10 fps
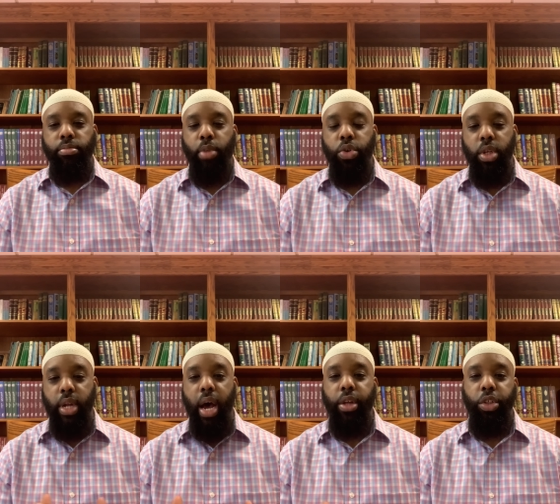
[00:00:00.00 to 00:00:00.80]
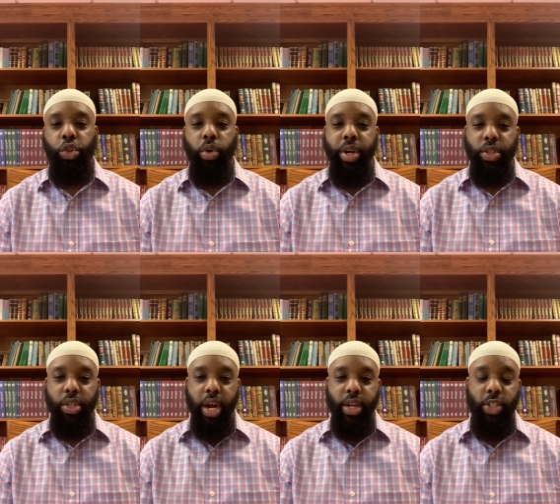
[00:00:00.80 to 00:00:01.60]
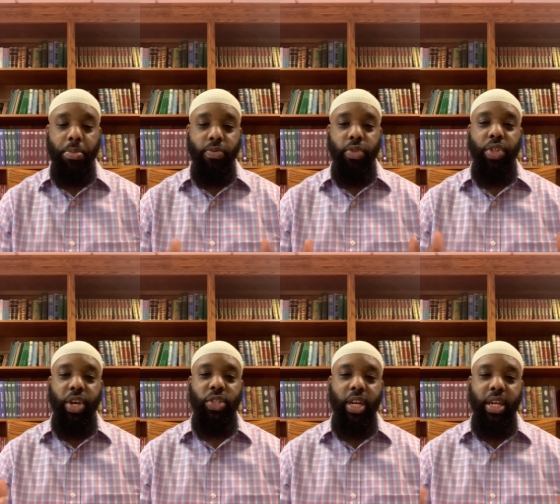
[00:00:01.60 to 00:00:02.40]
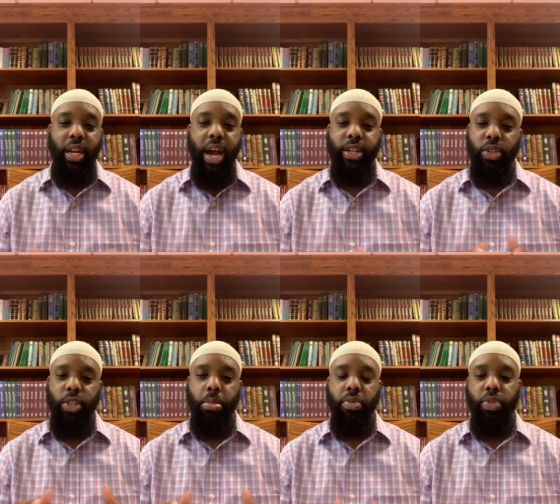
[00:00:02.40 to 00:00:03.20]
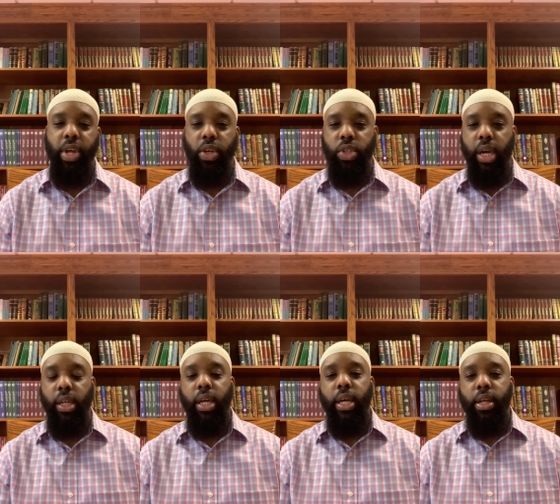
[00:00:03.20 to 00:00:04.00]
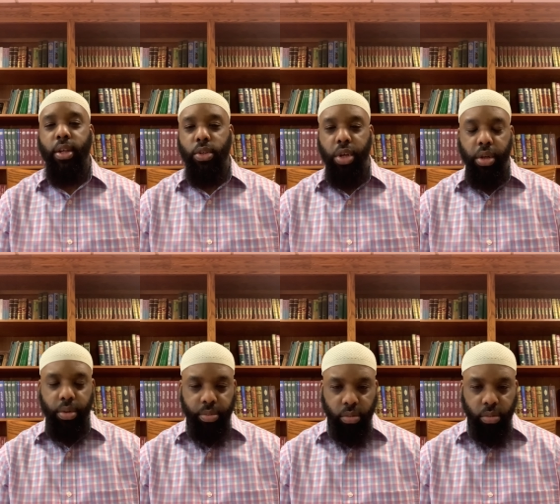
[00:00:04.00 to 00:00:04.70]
personality traits and some of the things that he liked and some of the things that he did.